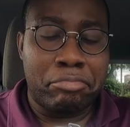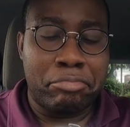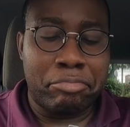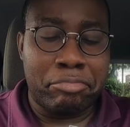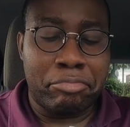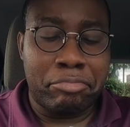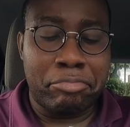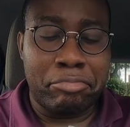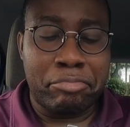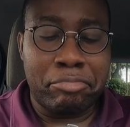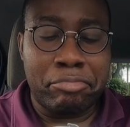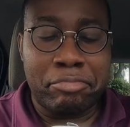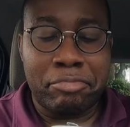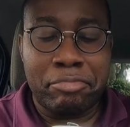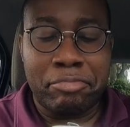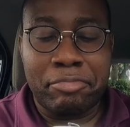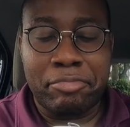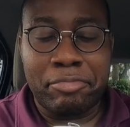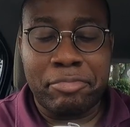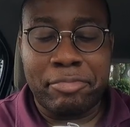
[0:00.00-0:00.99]
Hmm.
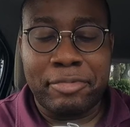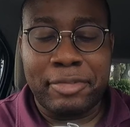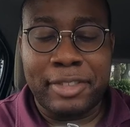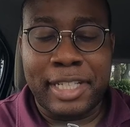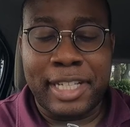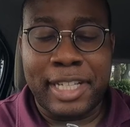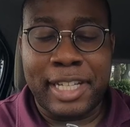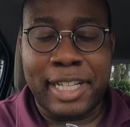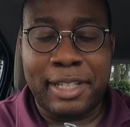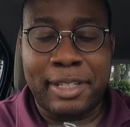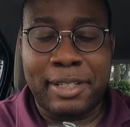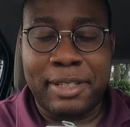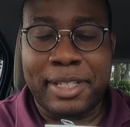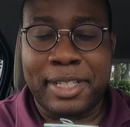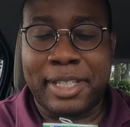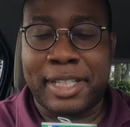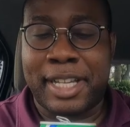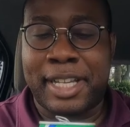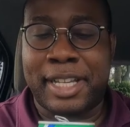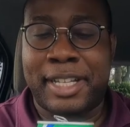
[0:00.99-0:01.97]
It
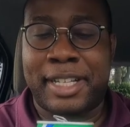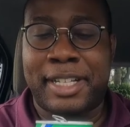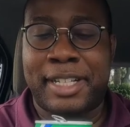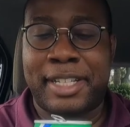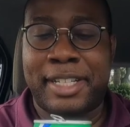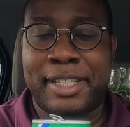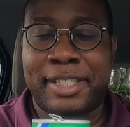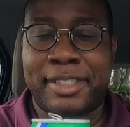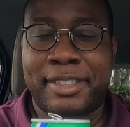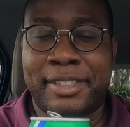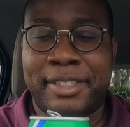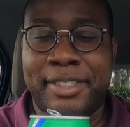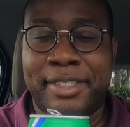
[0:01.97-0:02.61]
looks like uh